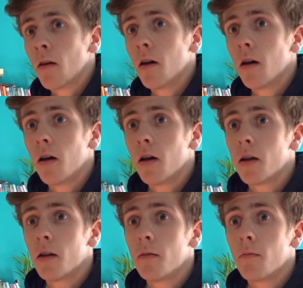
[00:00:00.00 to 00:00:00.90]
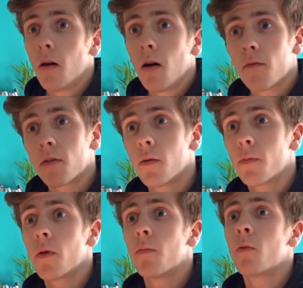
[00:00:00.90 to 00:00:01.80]
After the
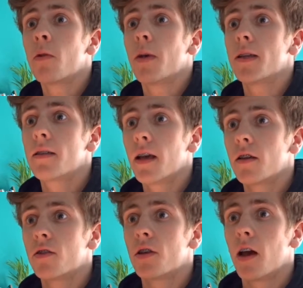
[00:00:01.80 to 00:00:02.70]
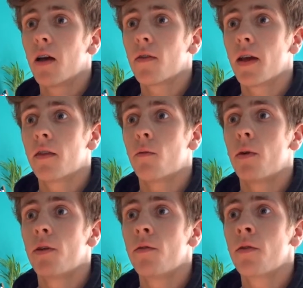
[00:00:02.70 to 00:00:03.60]
problem with my second child, I had a
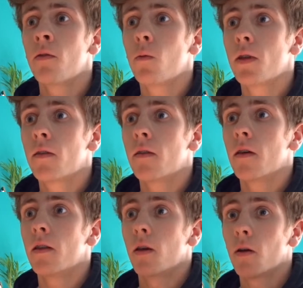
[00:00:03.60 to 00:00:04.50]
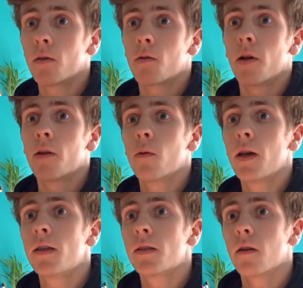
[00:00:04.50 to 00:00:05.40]
reunion with the other
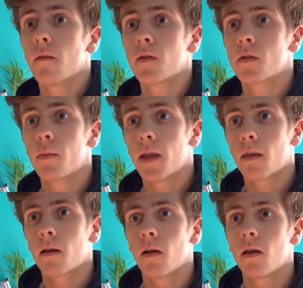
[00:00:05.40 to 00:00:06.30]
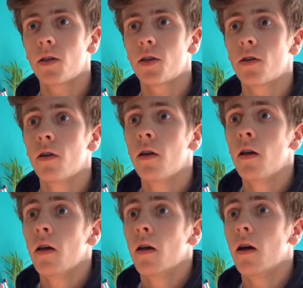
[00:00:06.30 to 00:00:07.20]
graduates of Smith College.
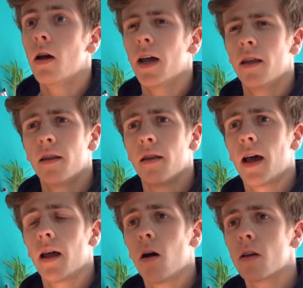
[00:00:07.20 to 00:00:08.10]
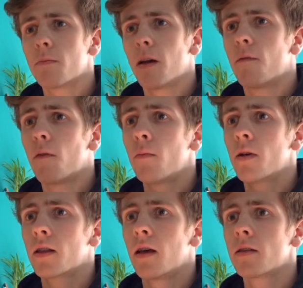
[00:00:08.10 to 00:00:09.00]
I asked my former
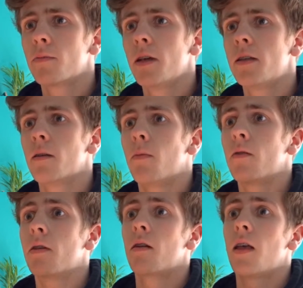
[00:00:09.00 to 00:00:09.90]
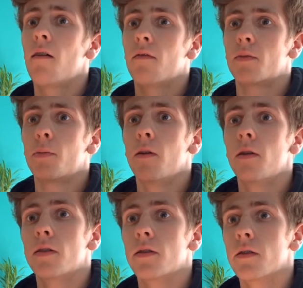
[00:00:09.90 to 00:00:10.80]
classmates about their life
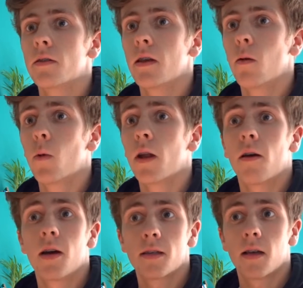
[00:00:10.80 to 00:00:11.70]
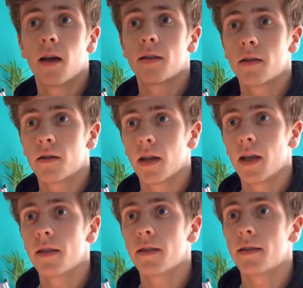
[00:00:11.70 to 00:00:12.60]
experiences, and what I
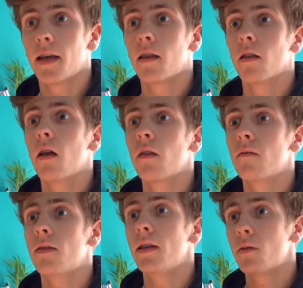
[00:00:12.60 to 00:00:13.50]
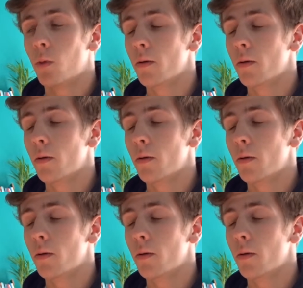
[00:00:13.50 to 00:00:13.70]
ascertained is that a lot of these